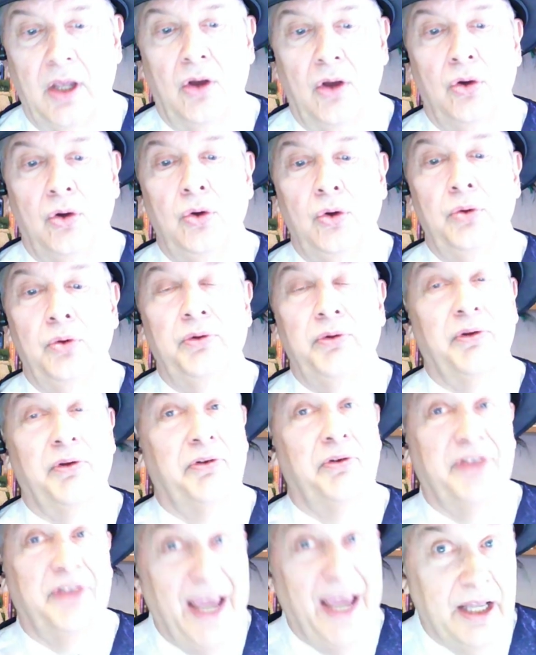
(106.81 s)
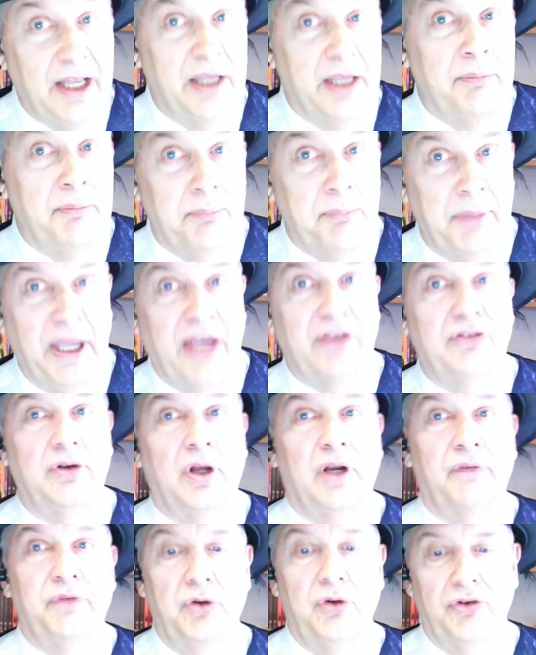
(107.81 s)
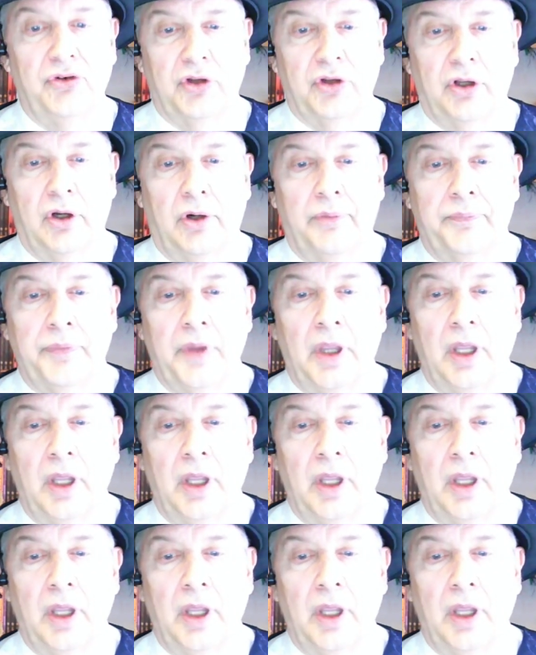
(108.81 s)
who sadly passed on a few years ago.